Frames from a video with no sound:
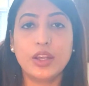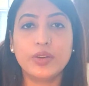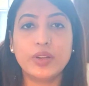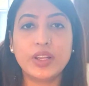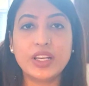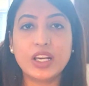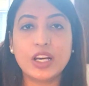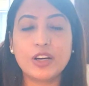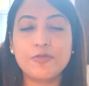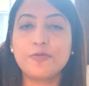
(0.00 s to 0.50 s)

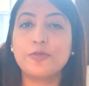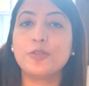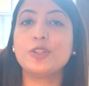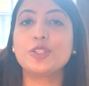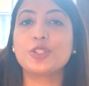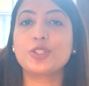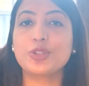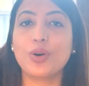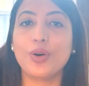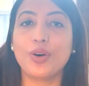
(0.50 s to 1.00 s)
Read our
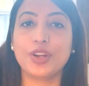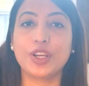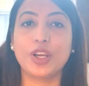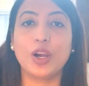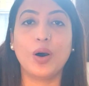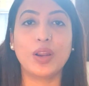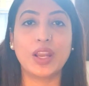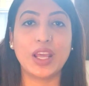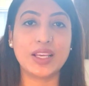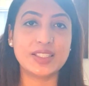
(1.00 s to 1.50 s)
full
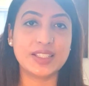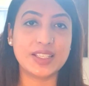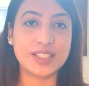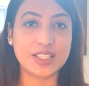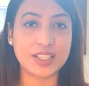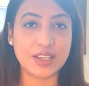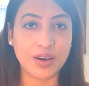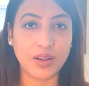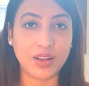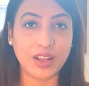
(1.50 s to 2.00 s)
story on
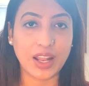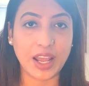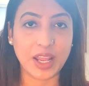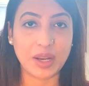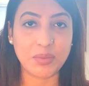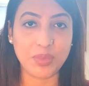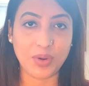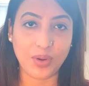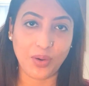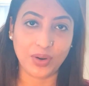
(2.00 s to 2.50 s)
SCC
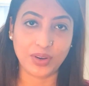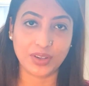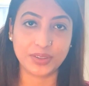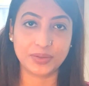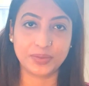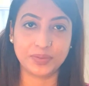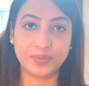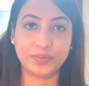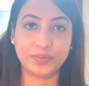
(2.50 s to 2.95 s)
Online blog.